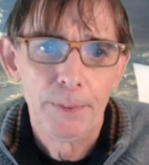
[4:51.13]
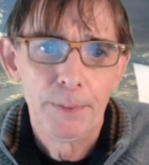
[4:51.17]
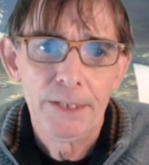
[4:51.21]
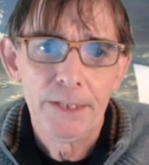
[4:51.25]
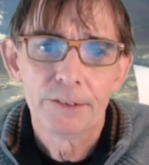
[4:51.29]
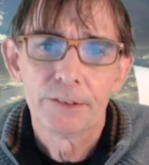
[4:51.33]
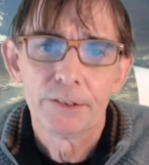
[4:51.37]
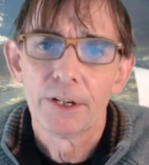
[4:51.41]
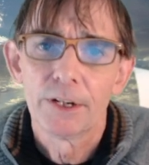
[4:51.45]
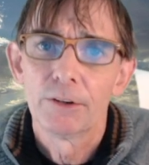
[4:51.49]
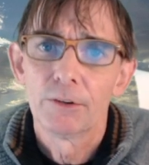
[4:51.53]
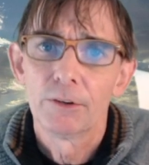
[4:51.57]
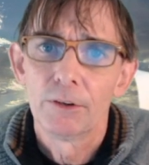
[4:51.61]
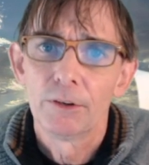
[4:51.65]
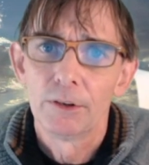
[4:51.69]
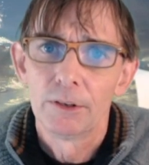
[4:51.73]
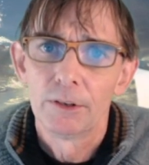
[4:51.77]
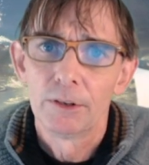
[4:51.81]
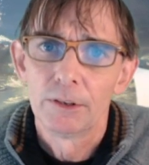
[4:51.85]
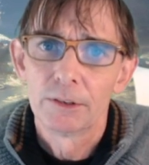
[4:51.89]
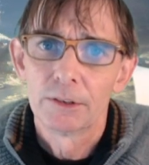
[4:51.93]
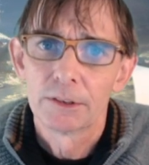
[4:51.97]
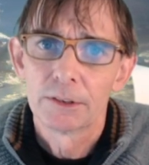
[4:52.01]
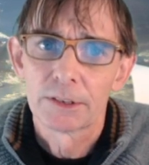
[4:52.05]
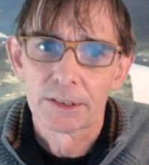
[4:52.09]
P channel
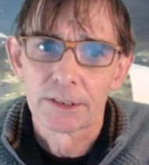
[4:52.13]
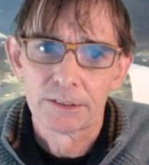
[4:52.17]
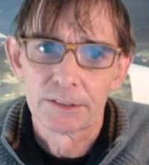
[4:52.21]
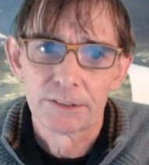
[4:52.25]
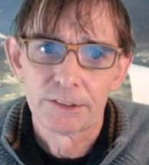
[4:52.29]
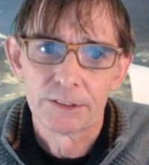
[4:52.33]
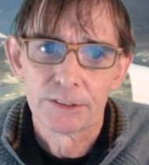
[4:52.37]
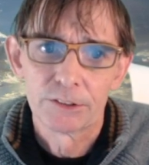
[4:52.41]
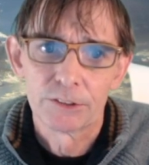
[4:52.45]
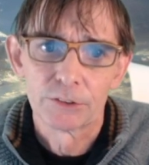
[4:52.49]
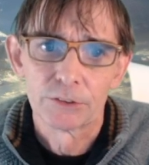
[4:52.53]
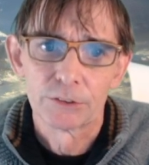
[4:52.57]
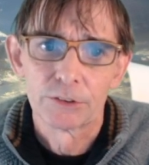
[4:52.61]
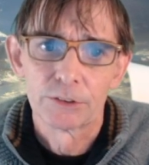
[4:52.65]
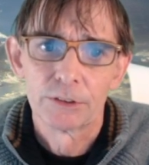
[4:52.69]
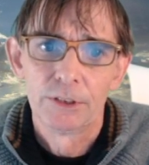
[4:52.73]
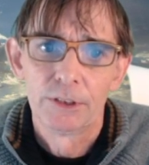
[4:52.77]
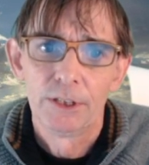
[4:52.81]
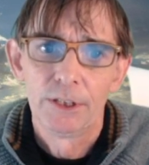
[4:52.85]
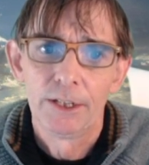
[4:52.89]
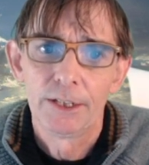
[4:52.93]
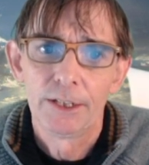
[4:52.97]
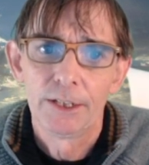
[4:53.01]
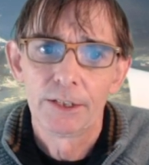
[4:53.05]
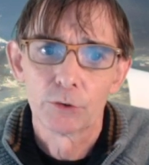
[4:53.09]
transistor,
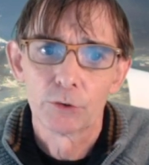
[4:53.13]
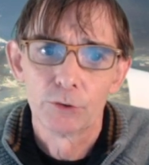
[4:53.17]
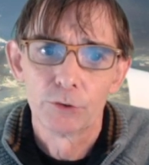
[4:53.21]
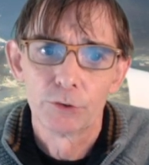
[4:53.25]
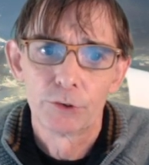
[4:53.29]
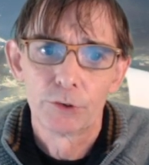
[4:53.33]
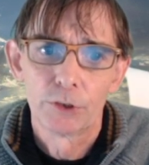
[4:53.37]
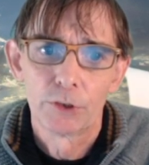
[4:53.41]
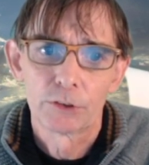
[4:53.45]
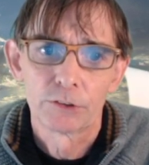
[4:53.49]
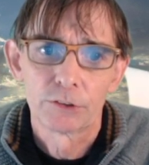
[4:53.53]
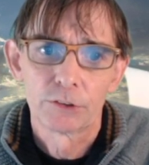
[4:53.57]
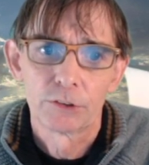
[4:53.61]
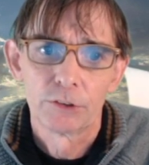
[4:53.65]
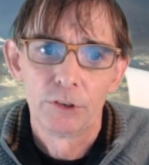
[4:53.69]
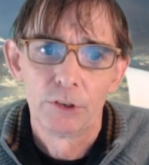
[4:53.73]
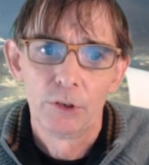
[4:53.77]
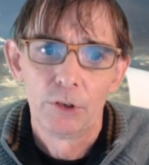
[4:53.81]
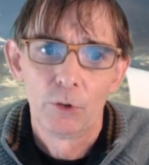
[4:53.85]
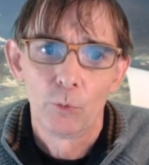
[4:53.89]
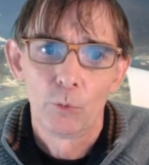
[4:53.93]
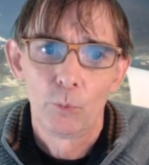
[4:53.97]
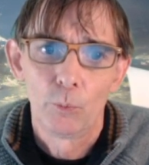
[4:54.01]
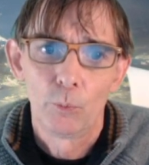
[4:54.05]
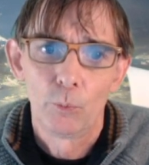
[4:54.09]
it conducts
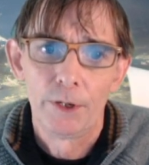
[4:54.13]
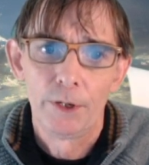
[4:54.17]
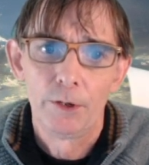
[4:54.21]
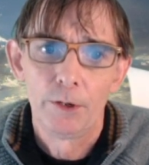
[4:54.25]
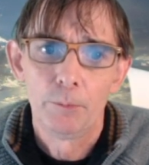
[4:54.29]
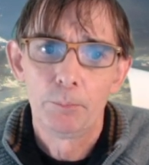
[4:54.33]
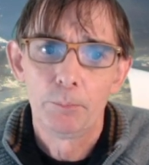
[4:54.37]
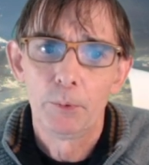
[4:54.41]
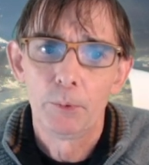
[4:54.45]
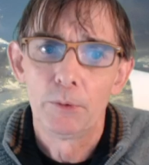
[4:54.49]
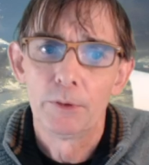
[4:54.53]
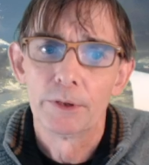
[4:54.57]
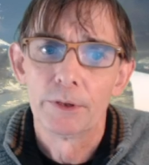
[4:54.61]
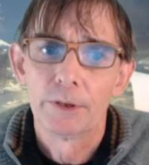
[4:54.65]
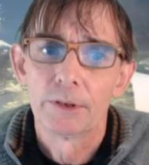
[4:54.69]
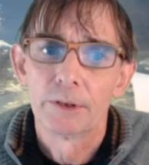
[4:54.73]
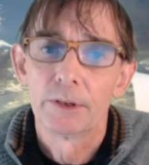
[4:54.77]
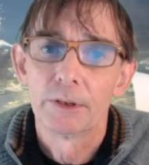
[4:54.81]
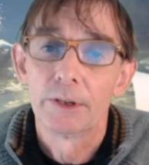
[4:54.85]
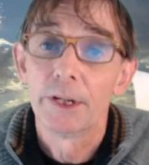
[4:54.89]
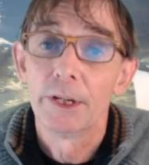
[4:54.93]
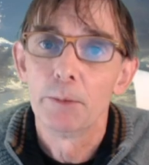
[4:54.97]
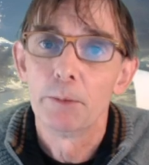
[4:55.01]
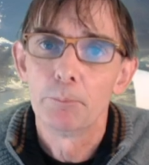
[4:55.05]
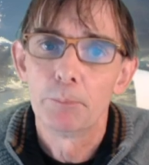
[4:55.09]
when you put
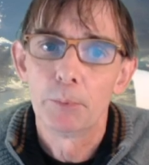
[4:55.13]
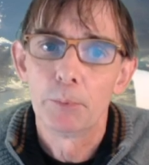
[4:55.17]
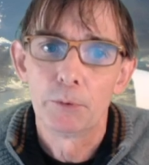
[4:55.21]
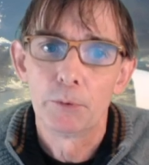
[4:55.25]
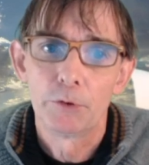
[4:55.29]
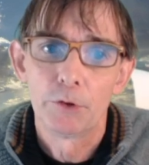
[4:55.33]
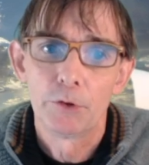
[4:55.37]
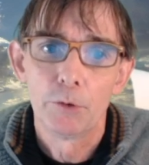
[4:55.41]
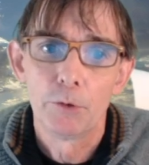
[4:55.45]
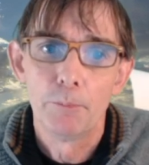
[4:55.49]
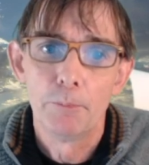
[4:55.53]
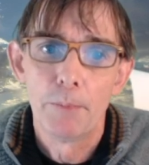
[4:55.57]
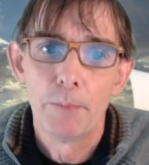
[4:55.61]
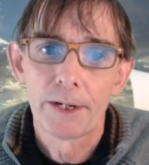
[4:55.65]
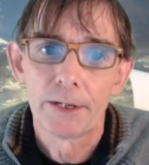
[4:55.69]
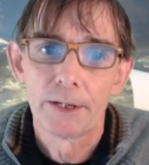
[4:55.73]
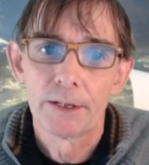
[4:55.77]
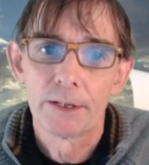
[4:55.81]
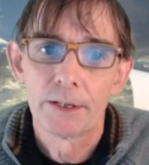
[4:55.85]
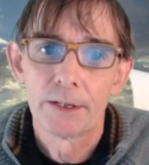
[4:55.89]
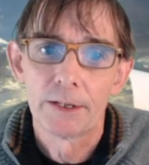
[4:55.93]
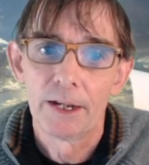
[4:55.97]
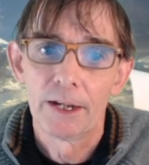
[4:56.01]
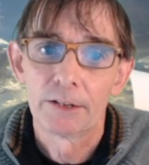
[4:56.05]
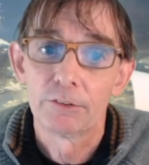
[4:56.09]
it, the input, you make
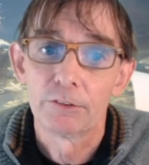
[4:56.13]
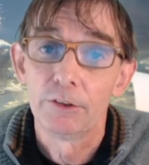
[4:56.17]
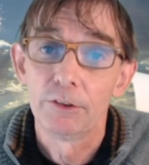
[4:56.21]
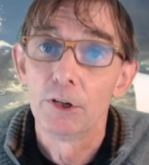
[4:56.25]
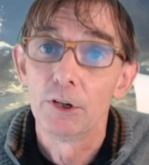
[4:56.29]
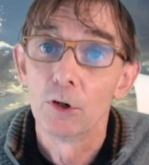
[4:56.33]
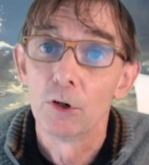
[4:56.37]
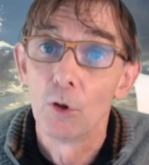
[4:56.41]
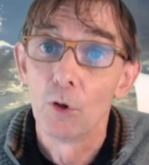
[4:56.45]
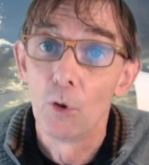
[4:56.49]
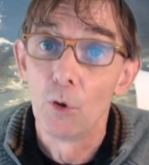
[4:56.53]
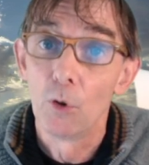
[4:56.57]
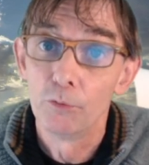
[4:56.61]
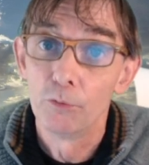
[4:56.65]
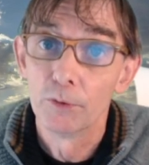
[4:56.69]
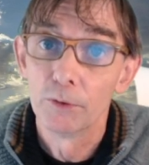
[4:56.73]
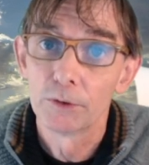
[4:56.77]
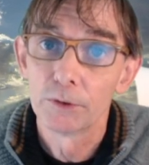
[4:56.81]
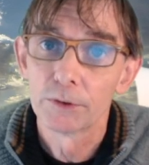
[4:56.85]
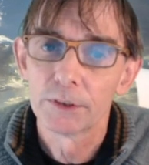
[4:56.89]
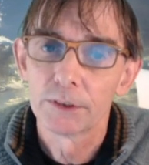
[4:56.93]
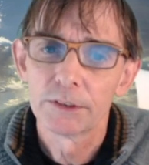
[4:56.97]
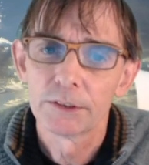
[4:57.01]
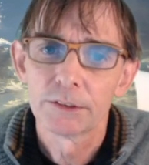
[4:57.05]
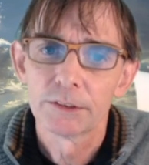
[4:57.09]
it actually a low
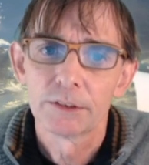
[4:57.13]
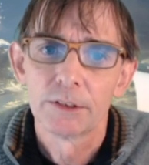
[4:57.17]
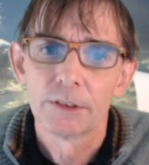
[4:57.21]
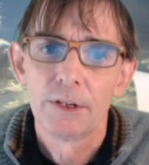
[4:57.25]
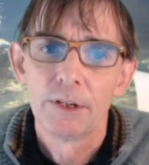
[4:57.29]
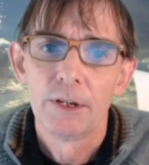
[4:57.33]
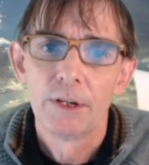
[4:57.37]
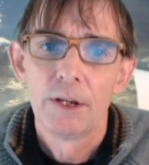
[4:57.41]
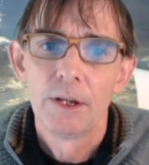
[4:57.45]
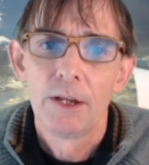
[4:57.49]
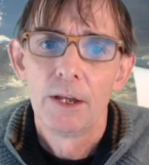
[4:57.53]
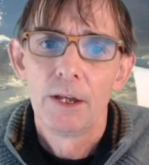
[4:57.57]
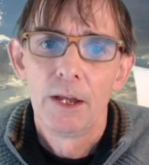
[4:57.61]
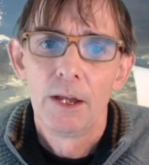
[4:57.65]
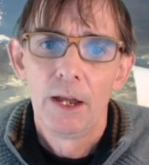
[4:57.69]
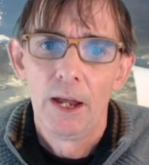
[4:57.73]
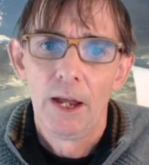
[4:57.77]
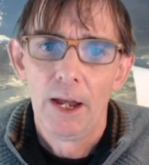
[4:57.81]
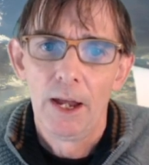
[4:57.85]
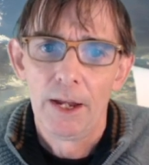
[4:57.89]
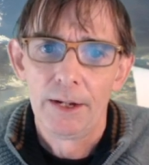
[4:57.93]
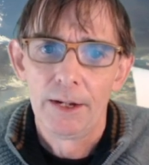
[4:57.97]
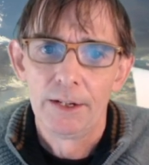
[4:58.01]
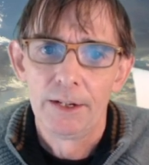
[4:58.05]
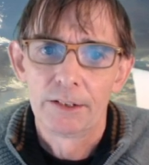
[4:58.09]
voltage,
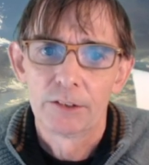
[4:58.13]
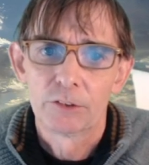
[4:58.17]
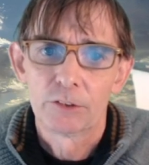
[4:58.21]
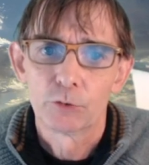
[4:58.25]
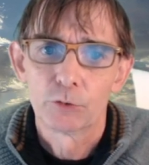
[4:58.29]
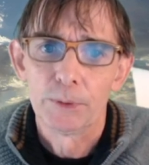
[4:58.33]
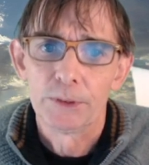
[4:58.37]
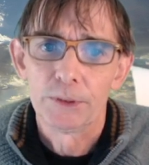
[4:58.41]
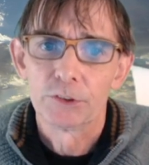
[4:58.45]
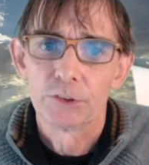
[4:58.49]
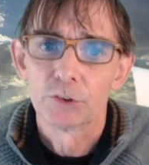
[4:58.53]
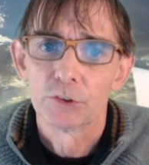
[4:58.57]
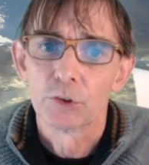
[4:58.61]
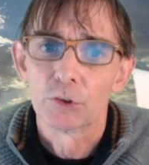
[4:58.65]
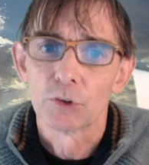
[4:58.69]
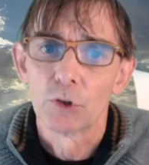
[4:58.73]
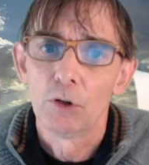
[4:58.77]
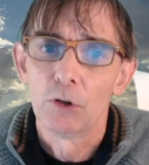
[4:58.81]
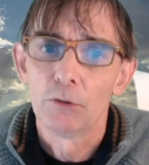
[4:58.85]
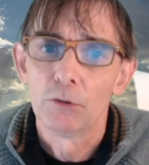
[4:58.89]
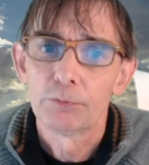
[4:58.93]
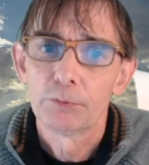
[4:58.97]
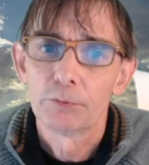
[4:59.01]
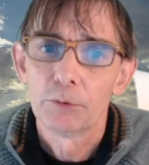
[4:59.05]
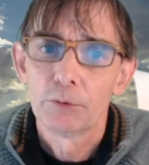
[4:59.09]
and it switches
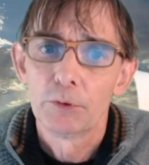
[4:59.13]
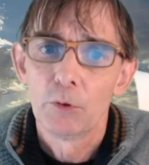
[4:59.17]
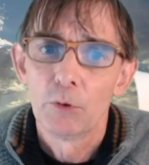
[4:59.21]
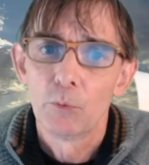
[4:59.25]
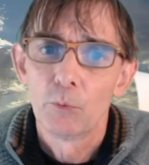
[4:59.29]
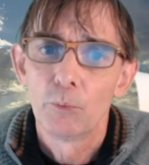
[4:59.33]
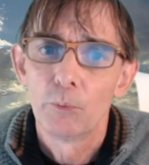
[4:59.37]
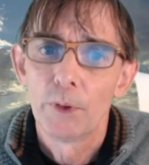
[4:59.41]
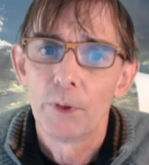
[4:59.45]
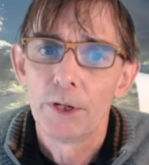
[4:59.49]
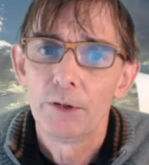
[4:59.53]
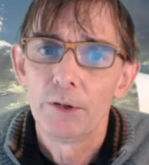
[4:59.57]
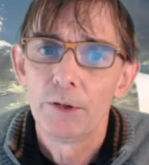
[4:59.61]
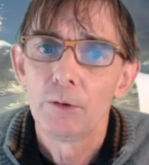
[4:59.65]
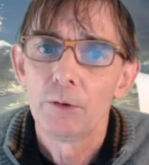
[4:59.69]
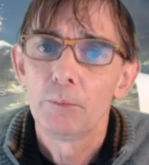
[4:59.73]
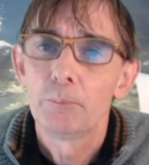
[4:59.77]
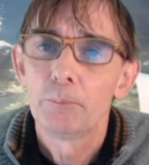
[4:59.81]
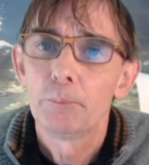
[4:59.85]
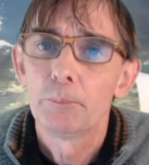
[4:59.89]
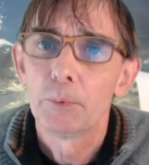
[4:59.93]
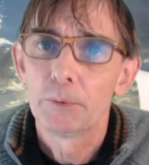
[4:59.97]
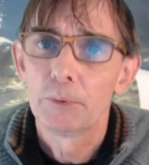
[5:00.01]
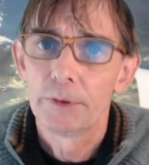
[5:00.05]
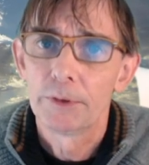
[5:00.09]
off when you
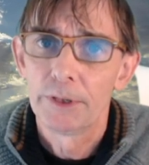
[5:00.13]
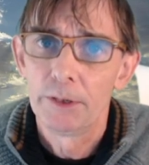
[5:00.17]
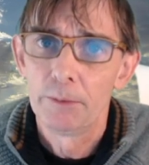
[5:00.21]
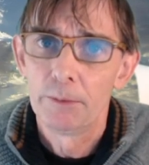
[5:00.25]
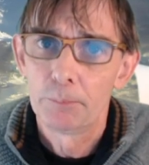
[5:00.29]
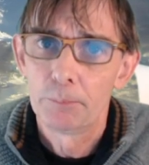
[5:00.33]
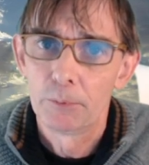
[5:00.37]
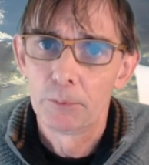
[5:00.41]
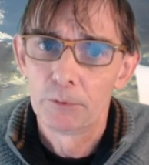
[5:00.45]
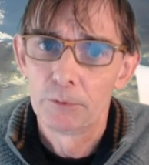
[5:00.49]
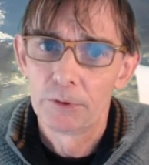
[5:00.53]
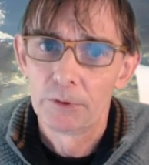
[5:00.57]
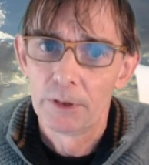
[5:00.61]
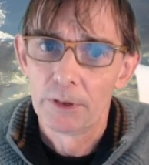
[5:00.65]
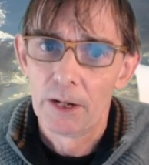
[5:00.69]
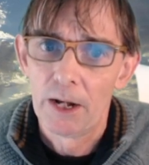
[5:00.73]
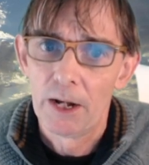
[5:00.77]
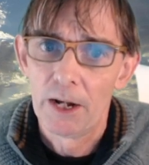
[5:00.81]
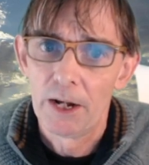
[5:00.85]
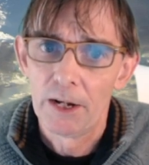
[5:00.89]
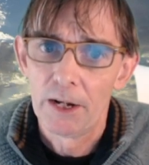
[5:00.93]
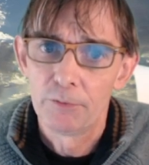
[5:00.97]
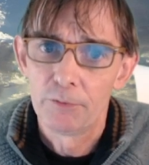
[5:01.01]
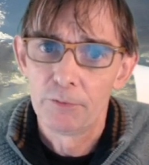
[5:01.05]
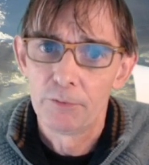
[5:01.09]
put the input
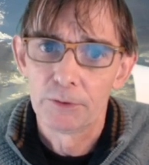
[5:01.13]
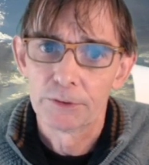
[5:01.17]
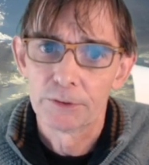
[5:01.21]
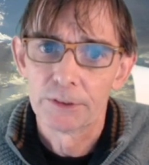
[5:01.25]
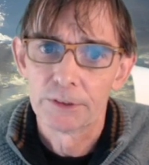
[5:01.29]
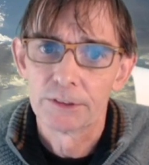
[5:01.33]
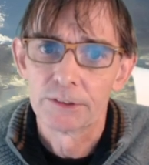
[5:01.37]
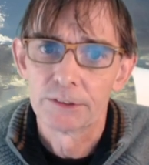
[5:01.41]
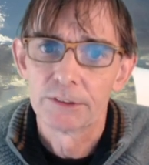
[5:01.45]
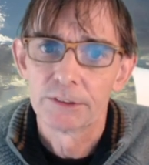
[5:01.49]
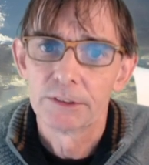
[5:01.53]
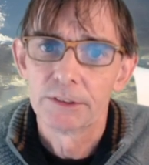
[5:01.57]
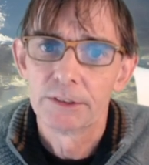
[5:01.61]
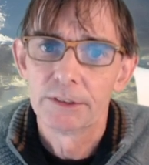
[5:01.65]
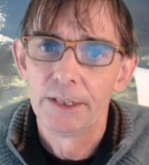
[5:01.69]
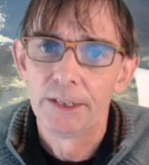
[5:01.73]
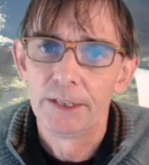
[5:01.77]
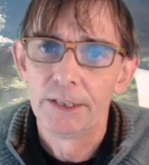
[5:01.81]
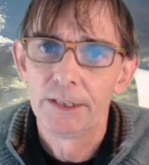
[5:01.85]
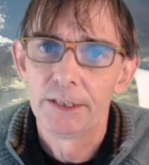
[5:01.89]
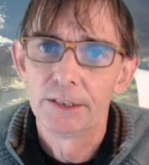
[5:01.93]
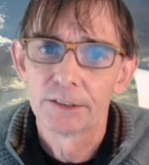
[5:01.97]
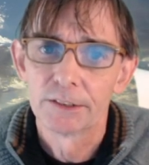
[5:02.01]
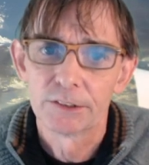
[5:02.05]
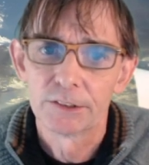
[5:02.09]
high voltage,
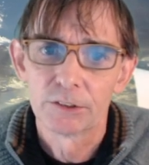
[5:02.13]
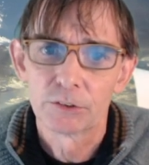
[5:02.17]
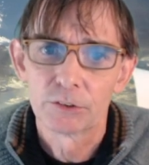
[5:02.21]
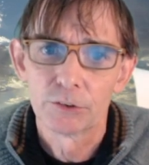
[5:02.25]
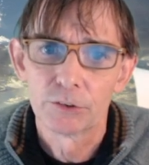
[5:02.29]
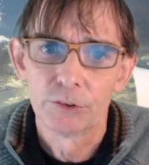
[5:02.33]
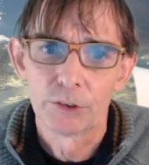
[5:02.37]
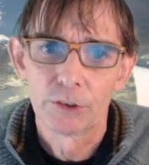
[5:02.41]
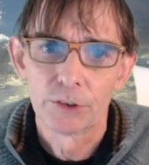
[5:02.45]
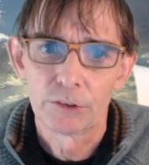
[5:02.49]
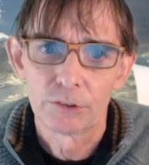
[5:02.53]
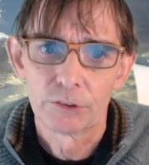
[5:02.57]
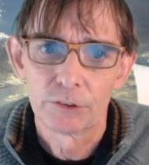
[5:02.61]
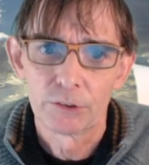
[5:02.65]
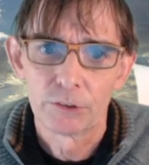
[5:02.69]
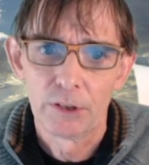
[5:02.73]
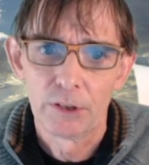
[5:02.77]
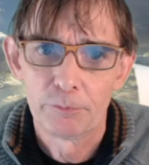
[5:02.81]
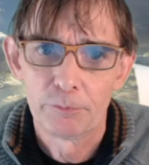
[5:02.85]
then it doesn't conduct.